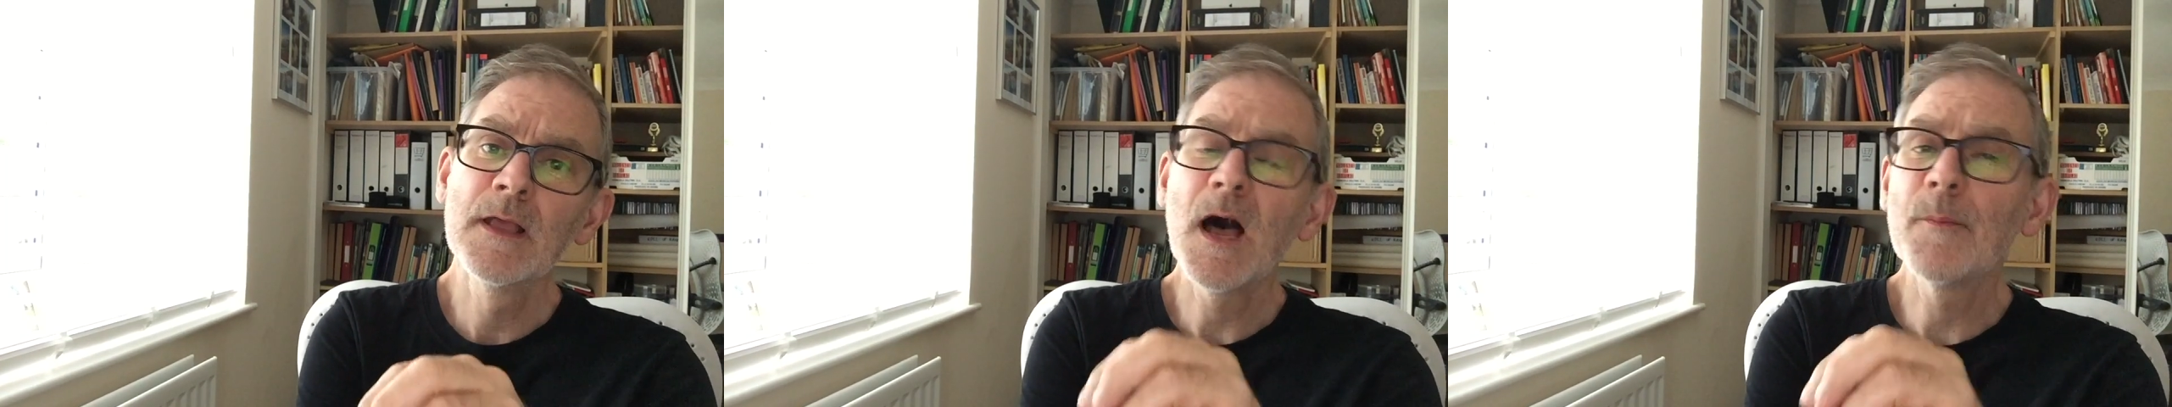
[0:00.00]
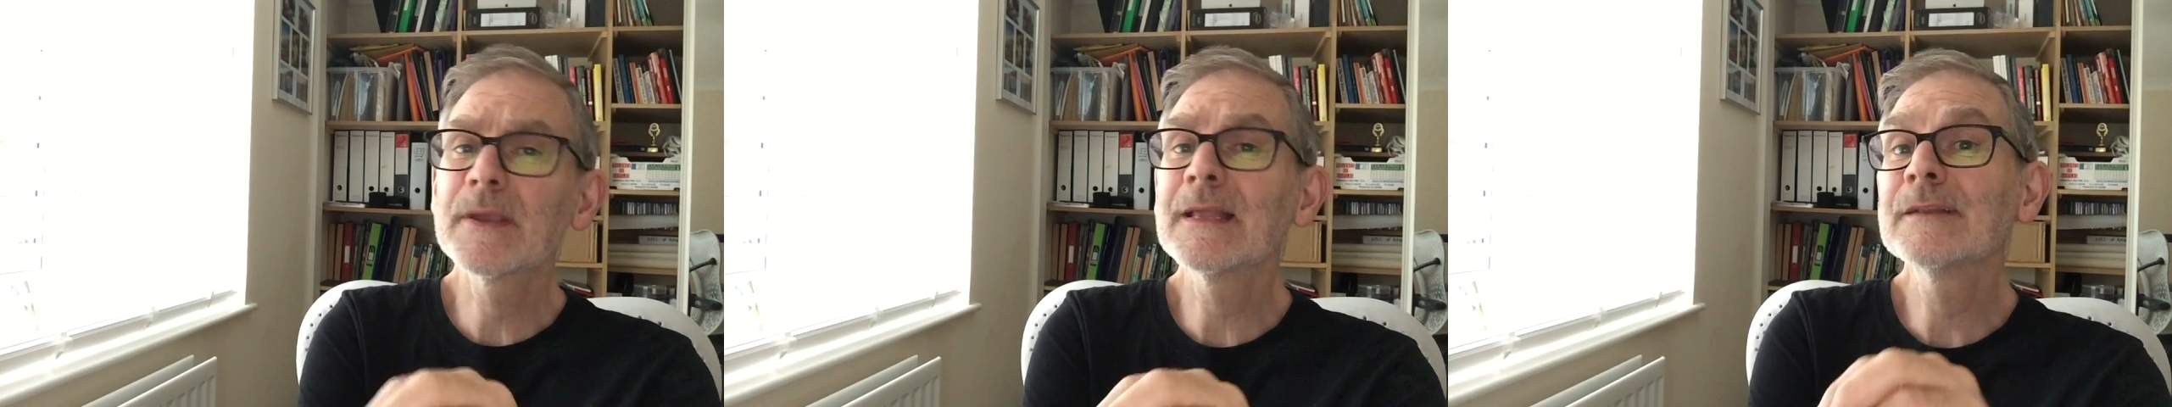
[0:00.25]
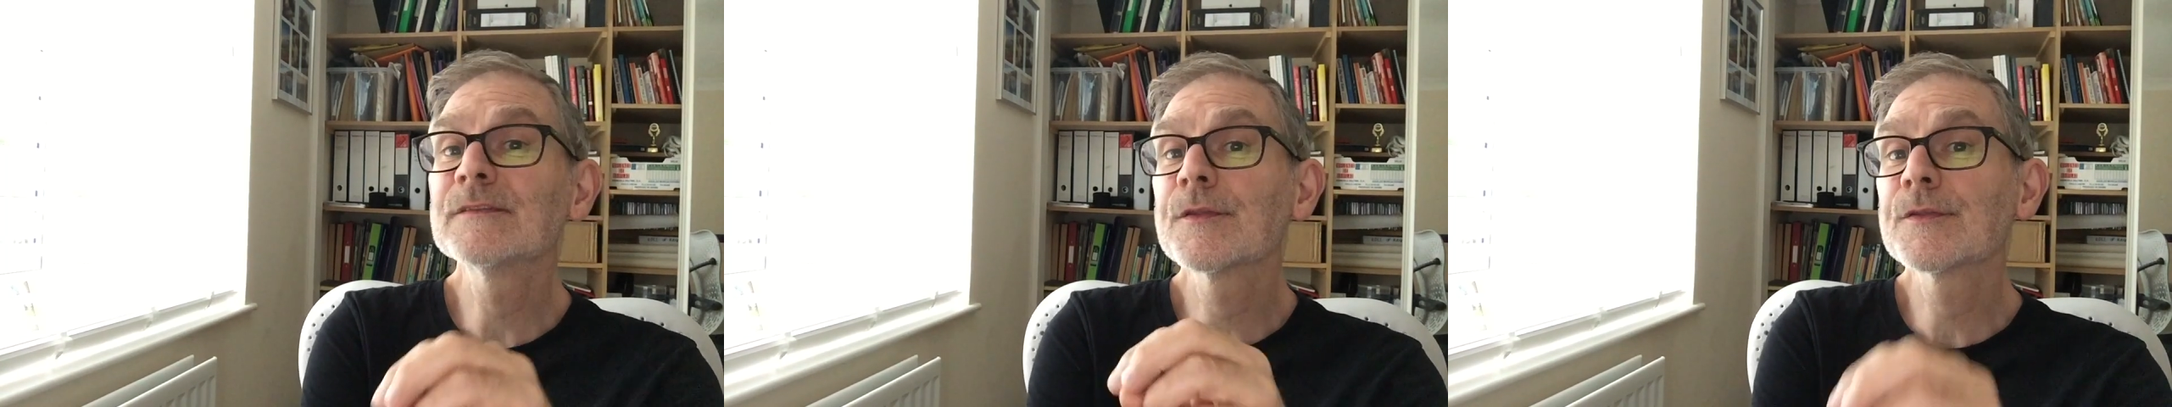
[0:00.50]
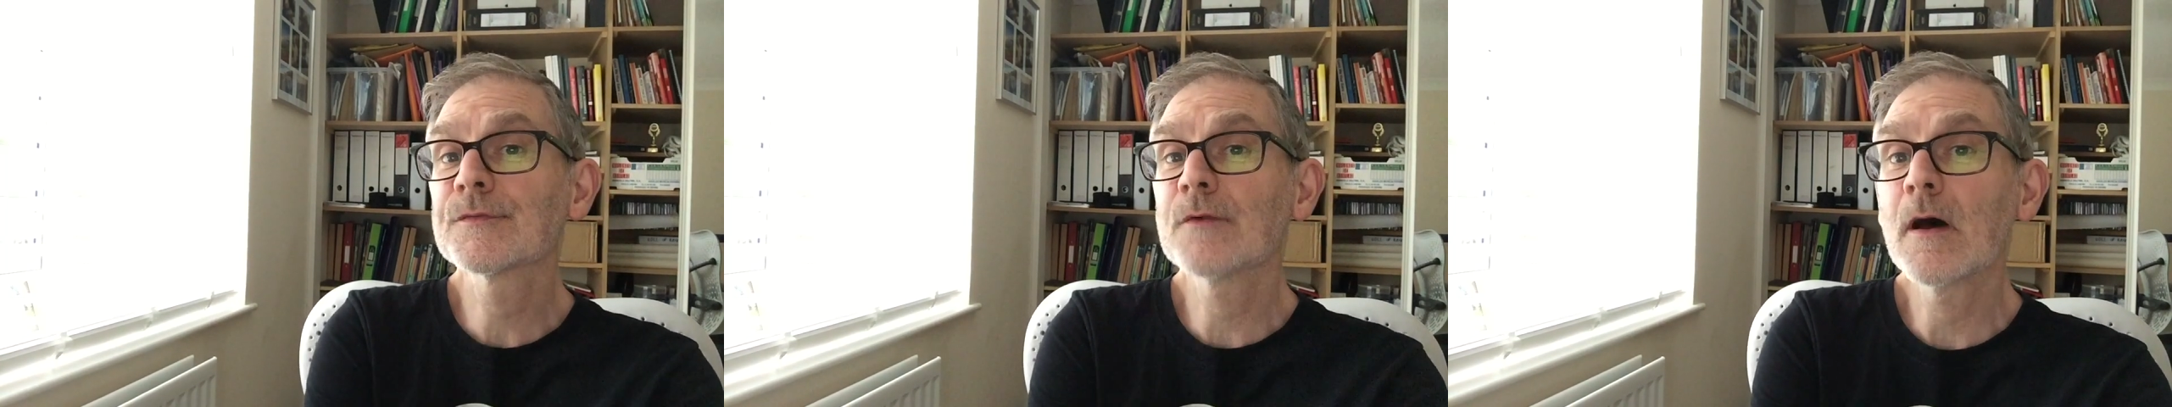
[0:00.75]
are beginning to
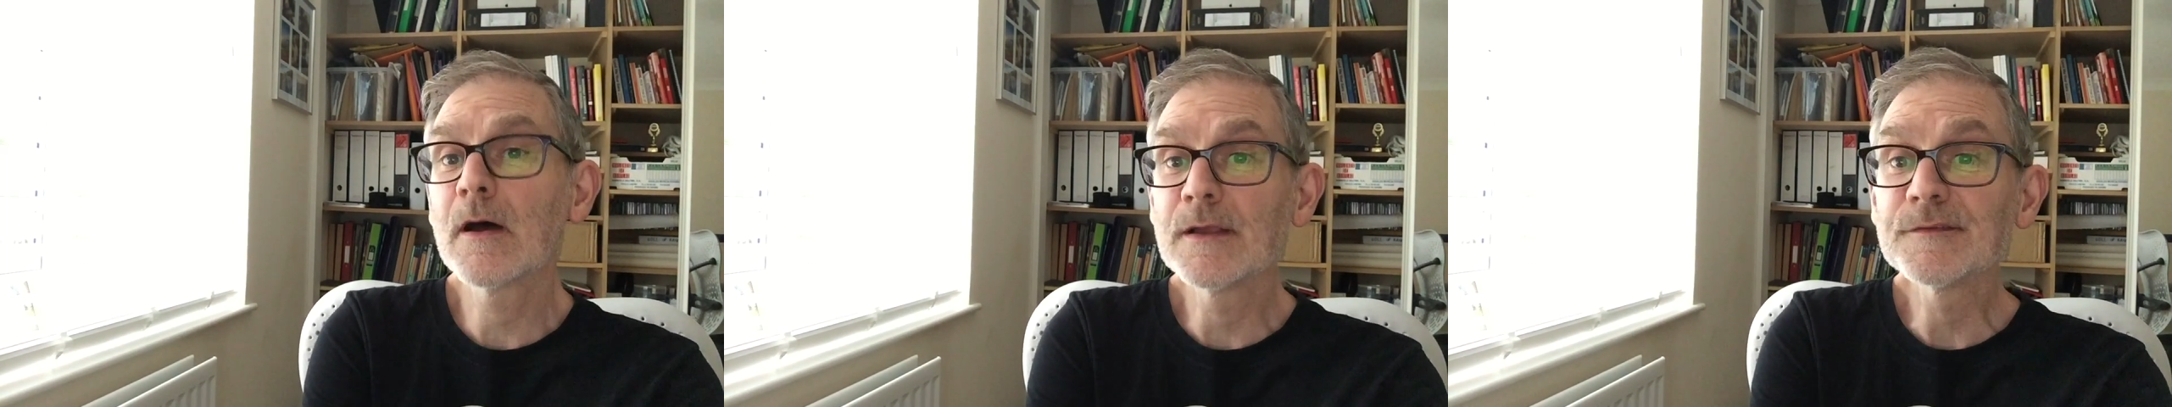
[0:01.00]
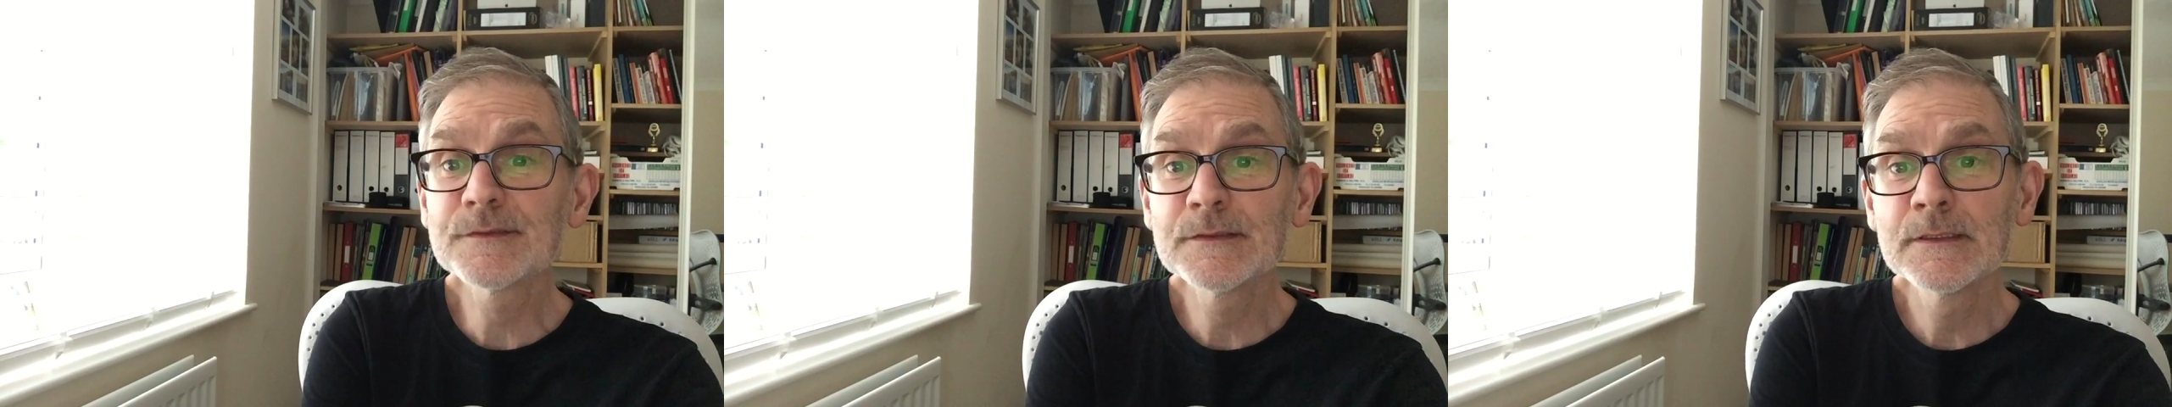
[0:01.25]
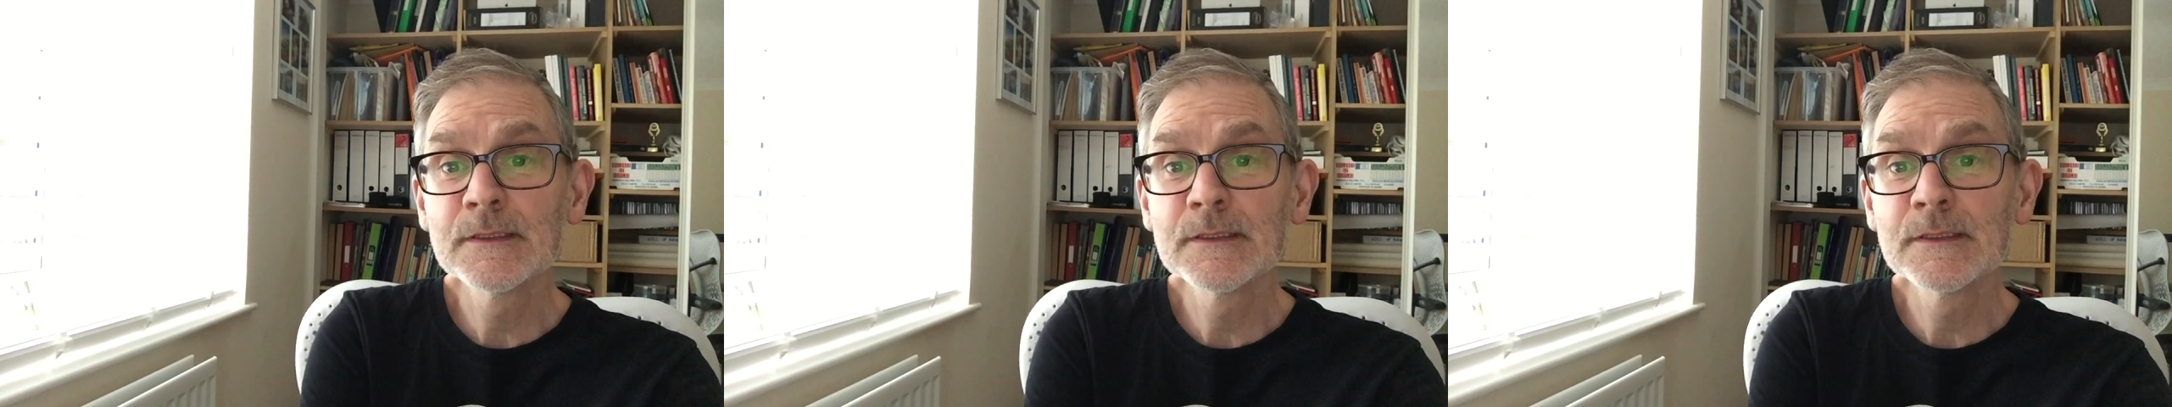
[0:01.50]
thrive